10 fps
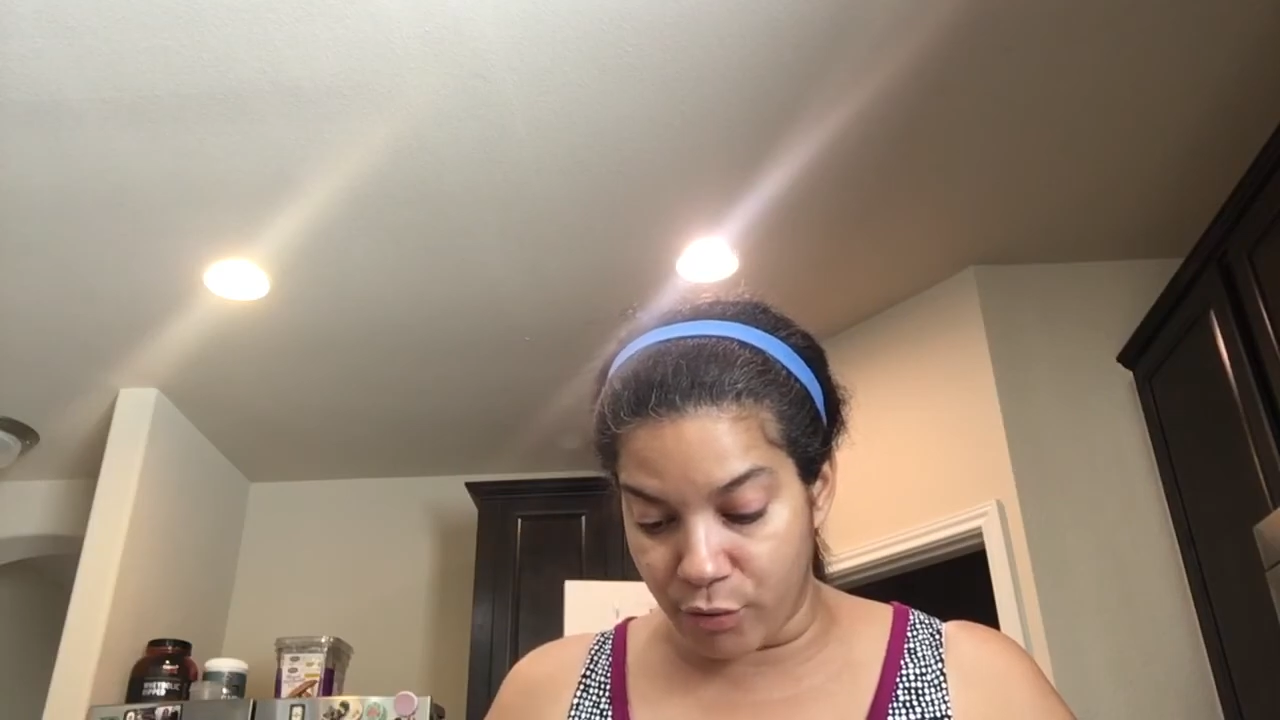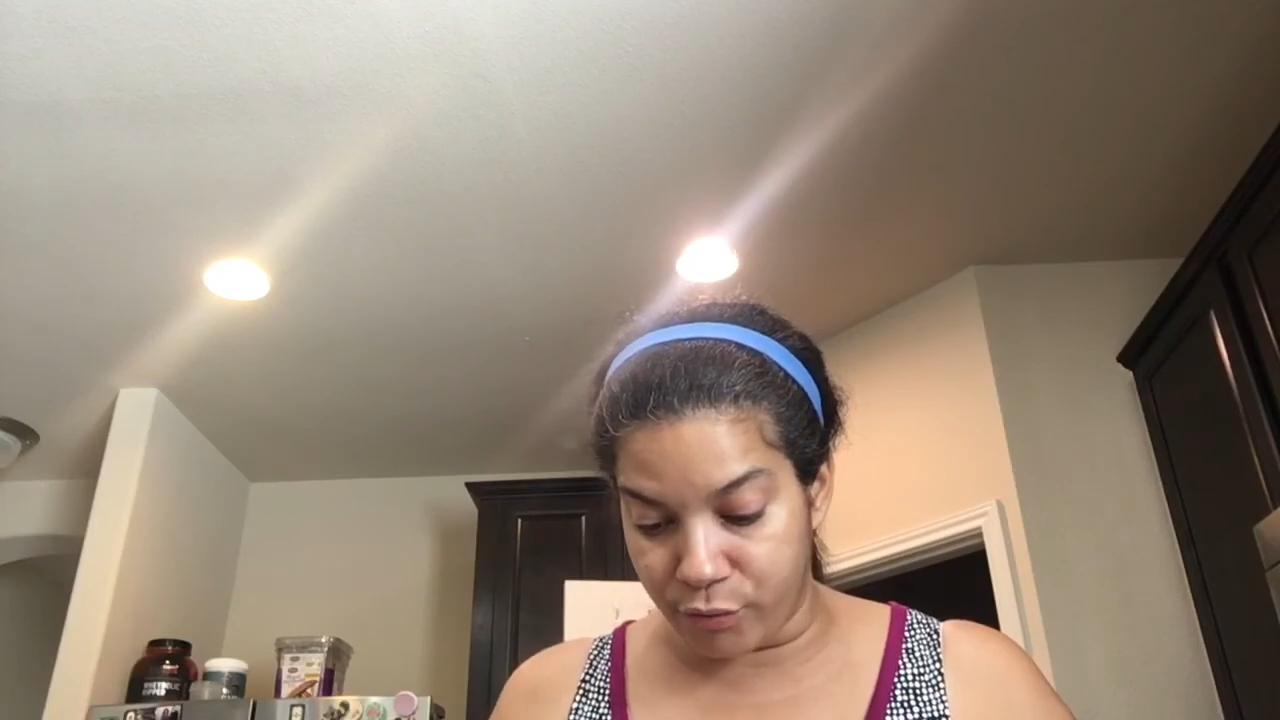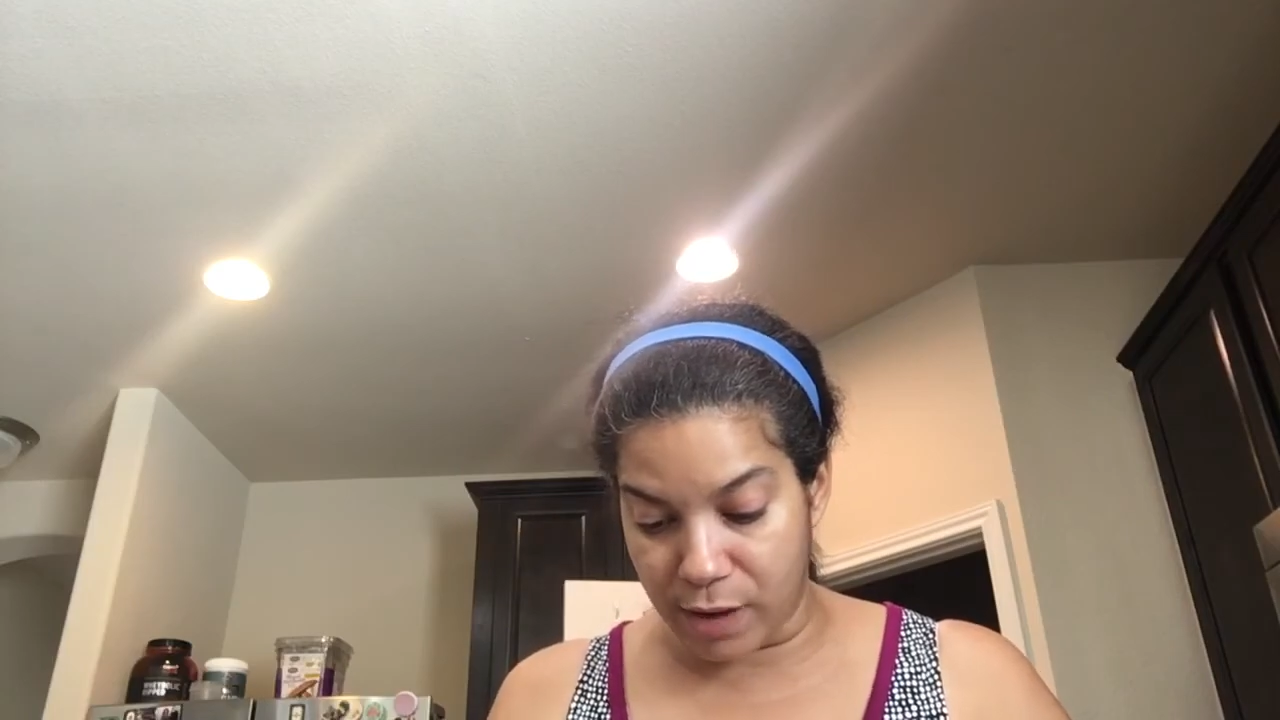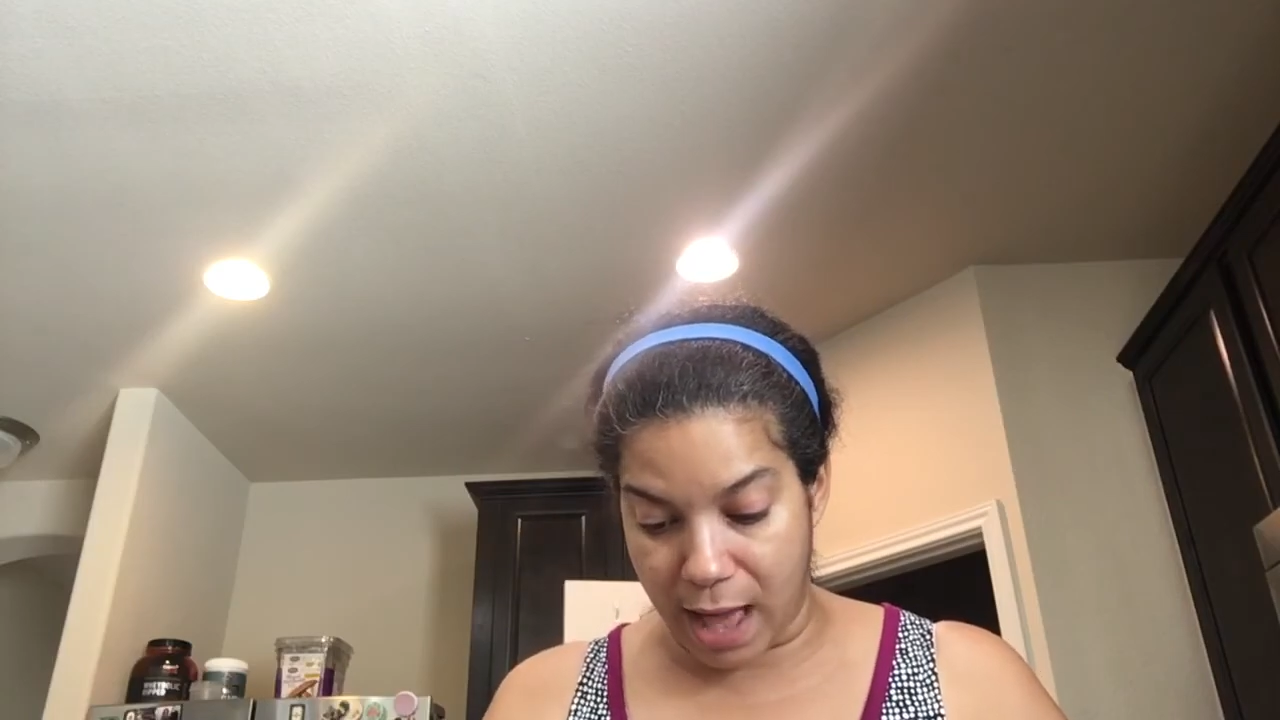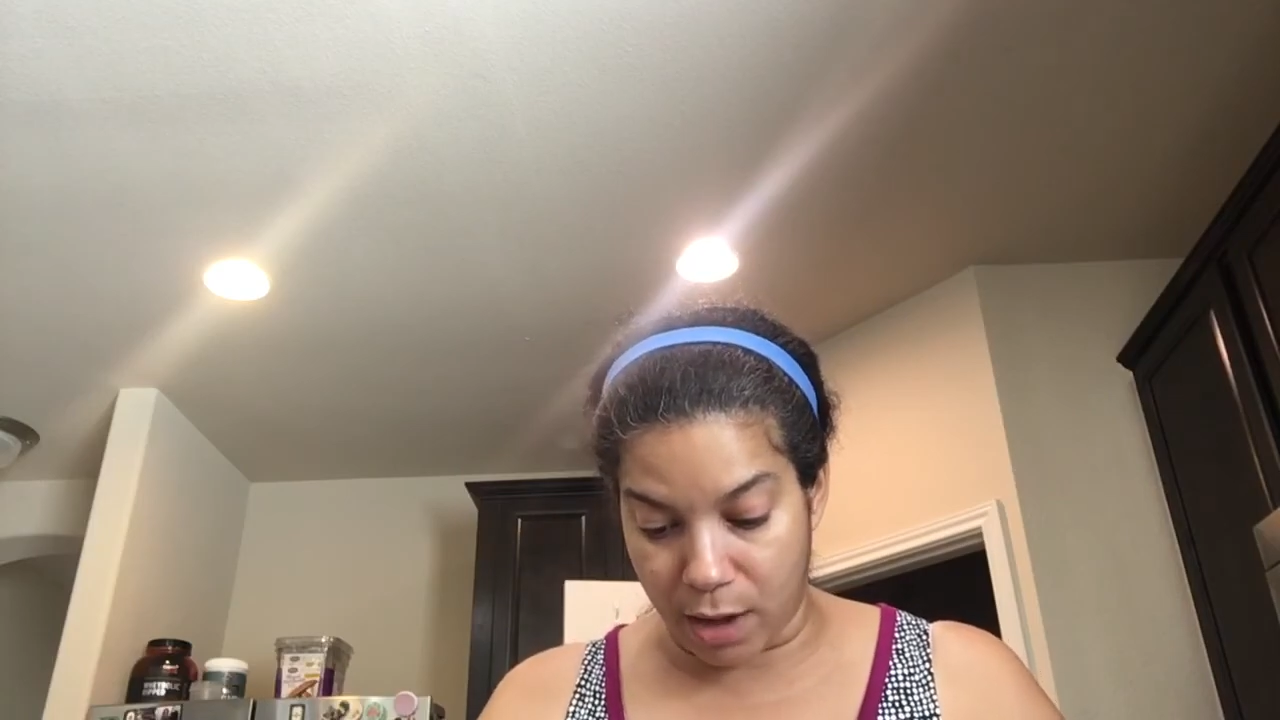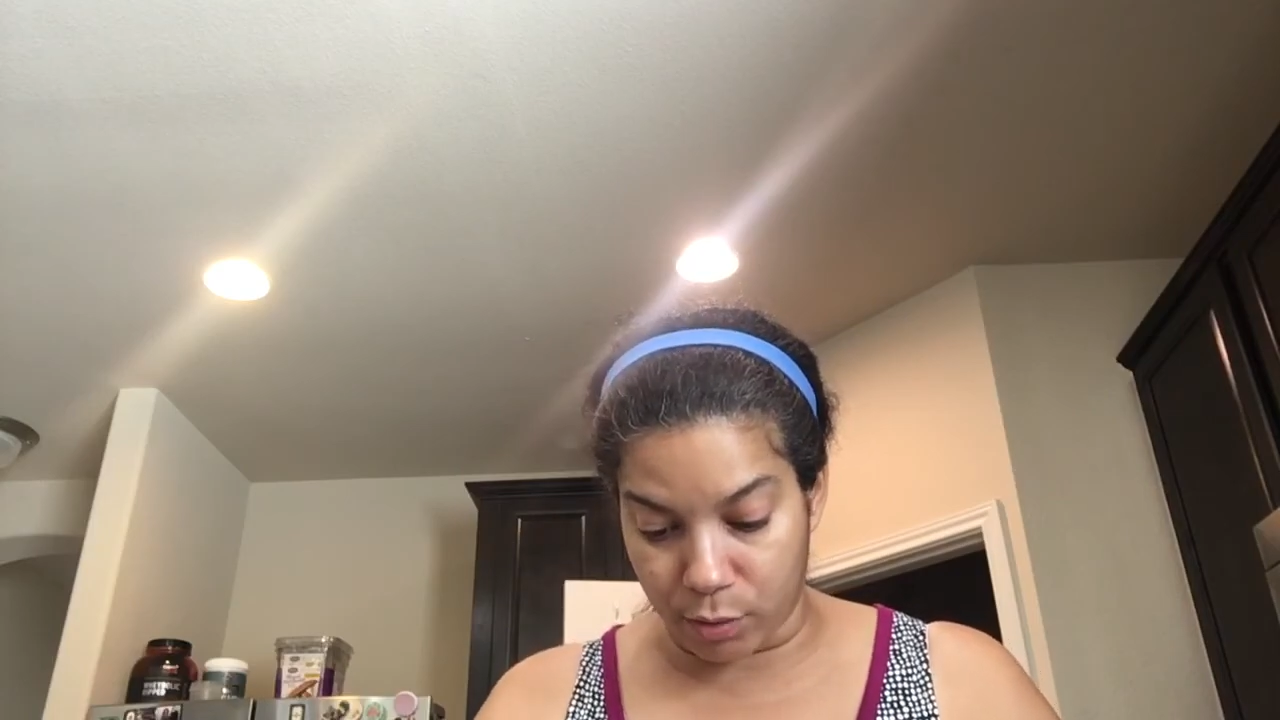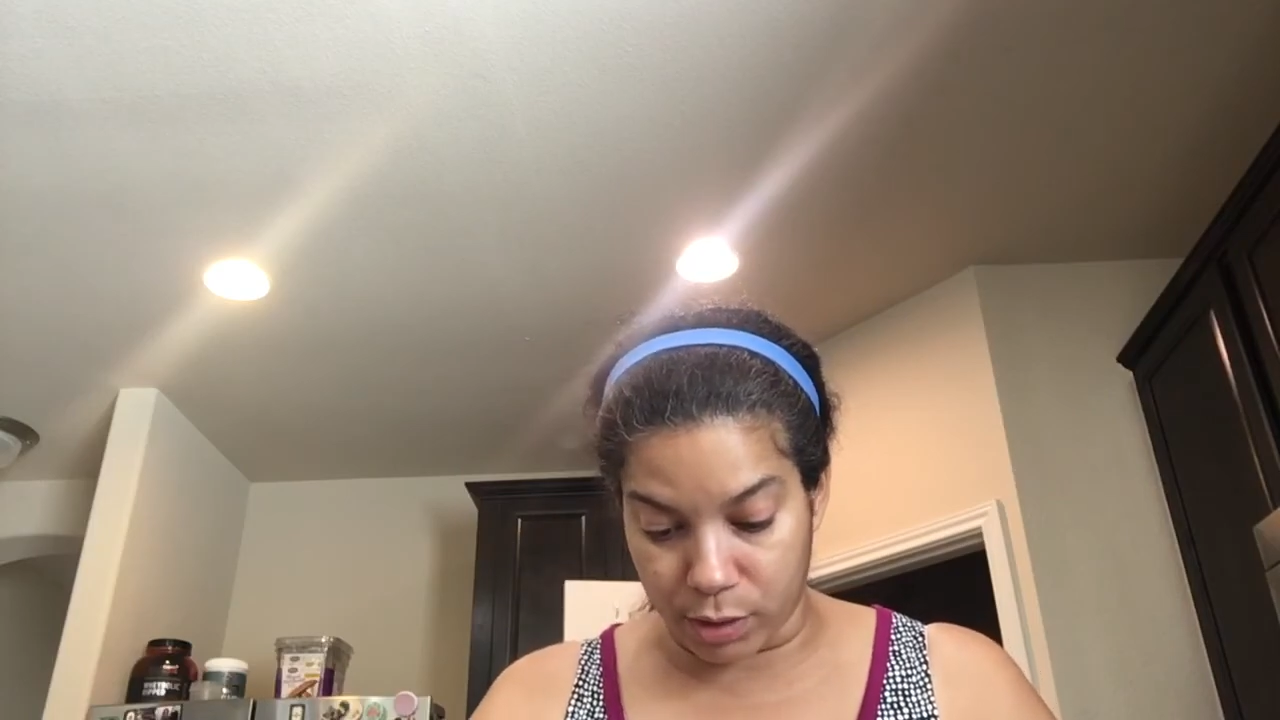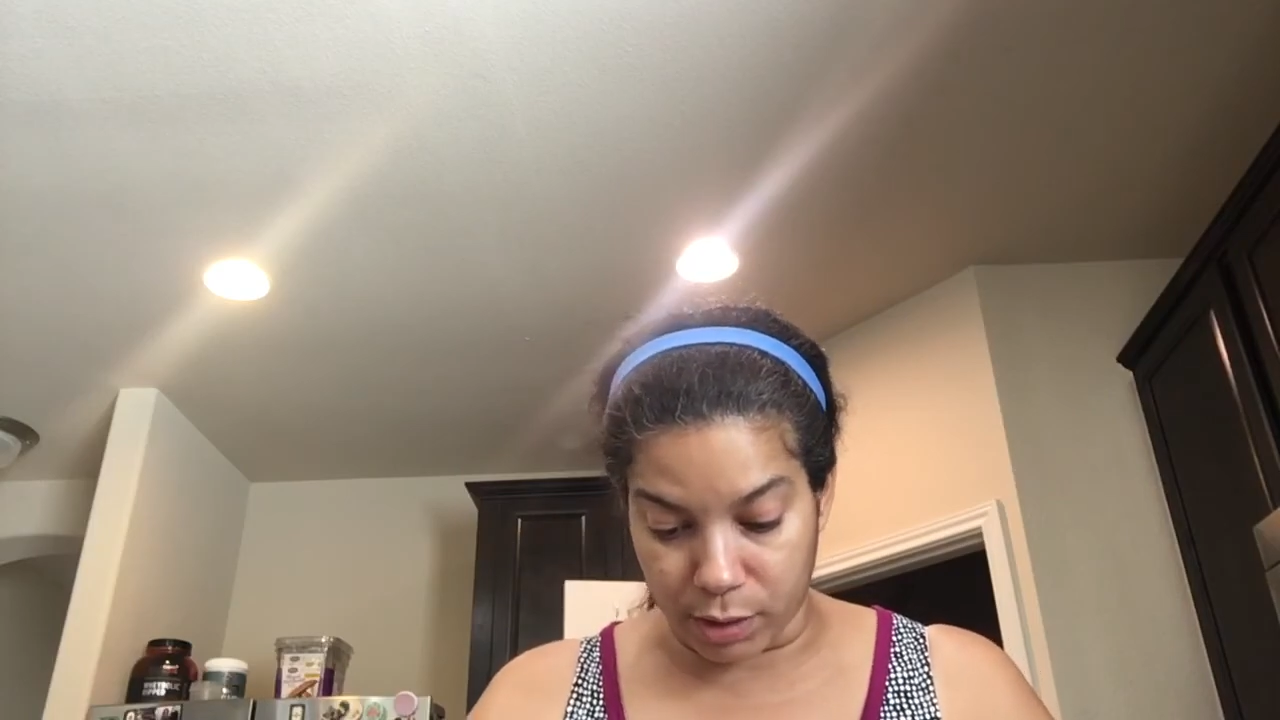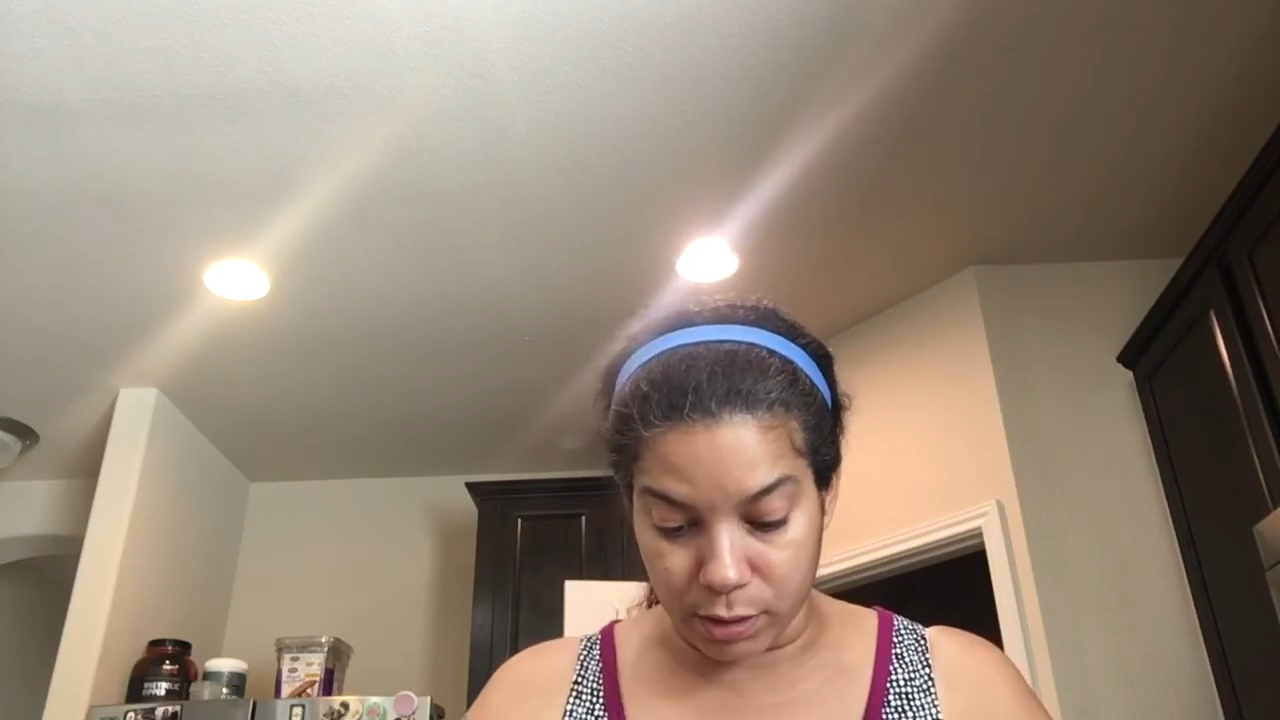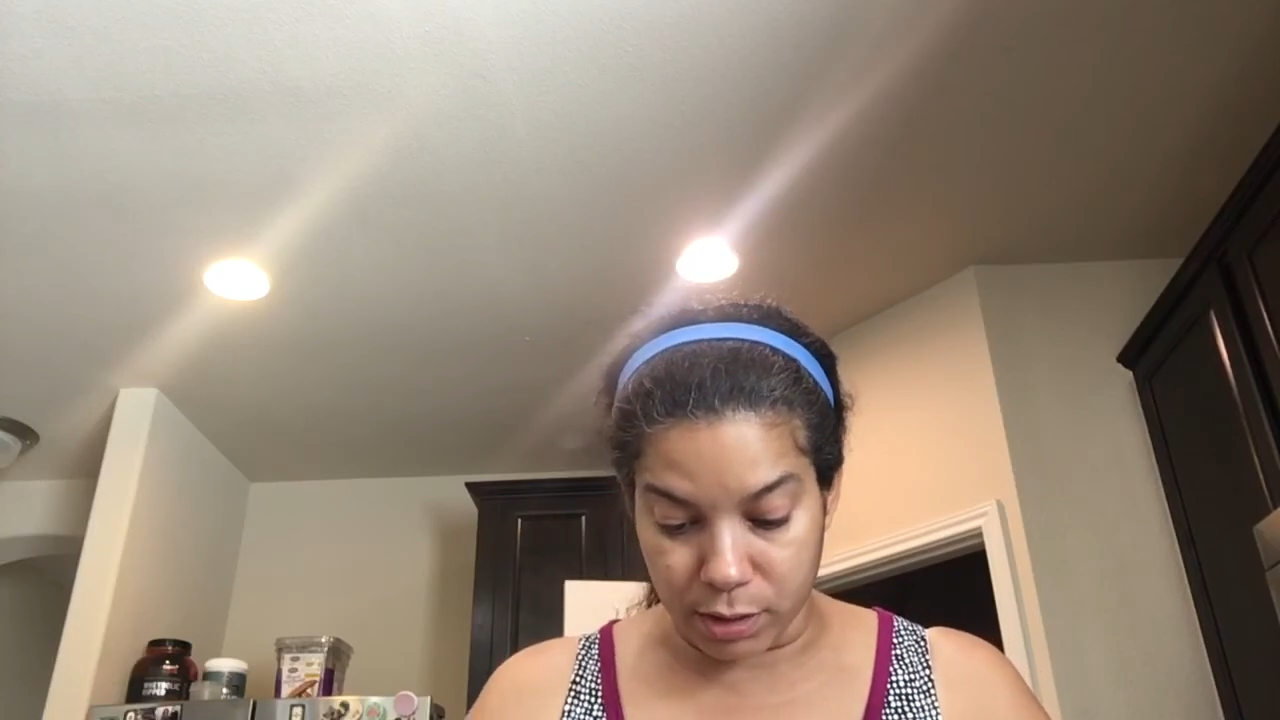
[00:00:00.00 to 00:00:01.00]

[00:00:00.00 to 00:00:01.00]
flour.